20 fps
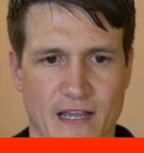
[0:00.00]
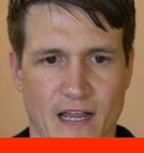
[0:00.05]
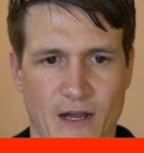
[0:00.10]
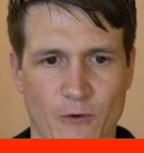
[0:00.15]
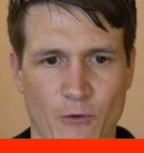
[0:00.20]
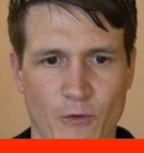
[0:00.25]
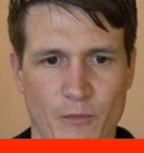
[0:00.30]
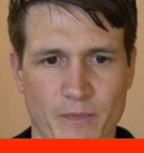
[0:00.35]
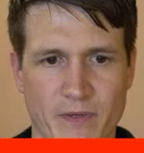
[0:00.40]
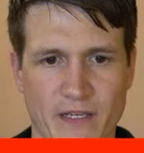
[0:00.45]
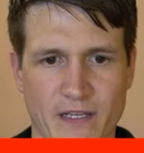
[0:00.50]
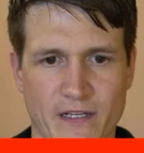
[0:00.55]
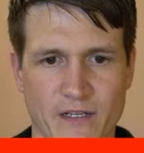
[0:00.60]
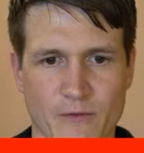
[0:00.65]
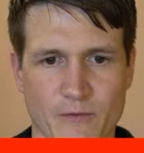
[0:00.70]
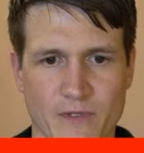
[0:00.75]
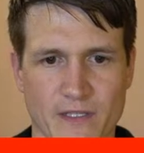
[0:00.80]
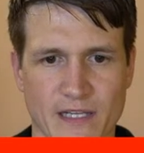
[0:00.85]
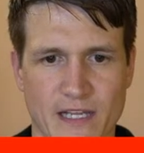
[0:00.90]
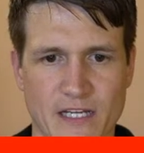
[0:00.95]
I will be in
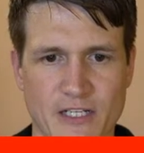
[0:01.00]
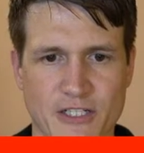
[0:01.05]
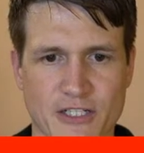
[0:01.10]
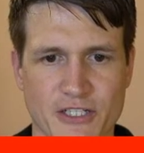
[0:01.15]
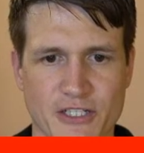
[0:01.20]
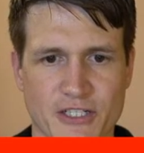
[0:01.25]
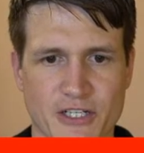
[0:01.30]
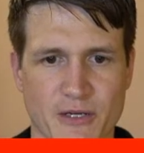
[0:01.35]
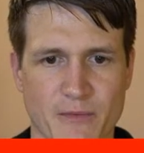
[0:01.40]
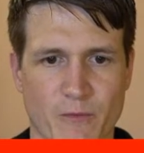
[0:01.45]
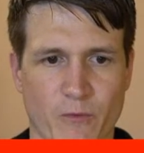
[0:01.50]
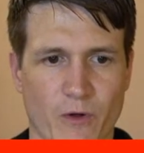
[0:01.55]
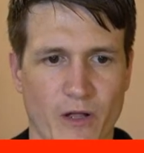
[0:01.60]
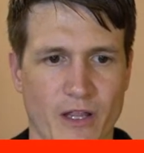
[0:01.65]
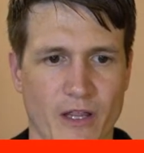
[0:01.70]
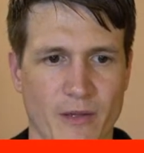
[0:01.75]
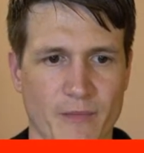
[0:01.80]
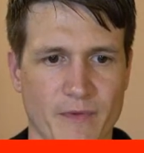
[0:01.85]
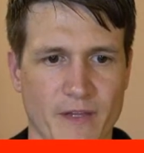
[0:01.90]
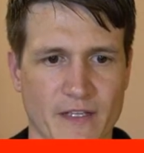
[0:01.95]
a relationship while I'm